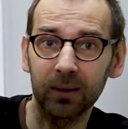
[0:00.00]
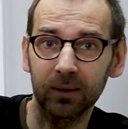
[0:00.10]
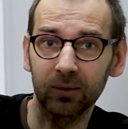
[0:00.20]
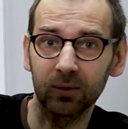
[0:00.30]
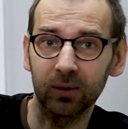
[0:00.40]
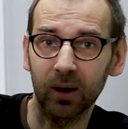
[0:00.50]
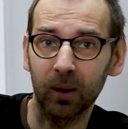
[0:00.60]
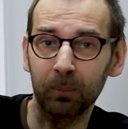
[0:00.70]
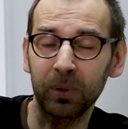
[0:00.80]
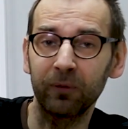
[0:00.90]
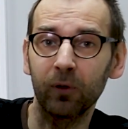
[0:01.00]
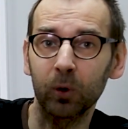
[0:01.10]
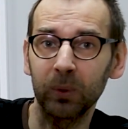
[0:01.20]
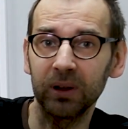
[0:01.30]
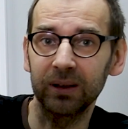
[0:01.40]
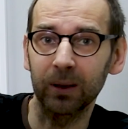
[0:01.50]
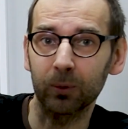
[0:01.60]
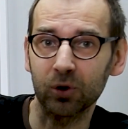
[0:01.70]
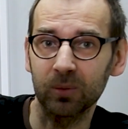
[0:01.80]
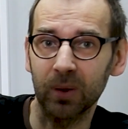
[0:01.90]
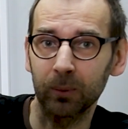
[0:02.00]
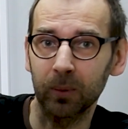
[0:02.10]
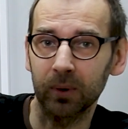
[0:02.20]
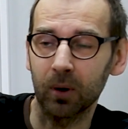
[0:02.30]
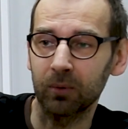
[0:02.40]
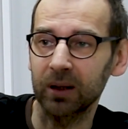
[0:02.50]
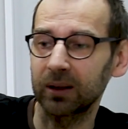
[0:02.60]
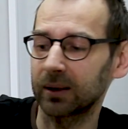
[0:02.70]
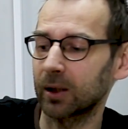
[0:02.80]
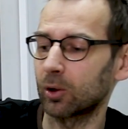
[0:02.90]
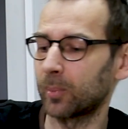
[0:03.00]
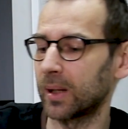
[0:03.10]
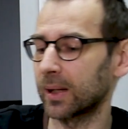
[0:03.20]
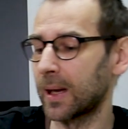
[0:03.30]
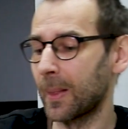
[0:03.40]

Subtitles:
This is before we did Neuroshima, we were writing Necropunk.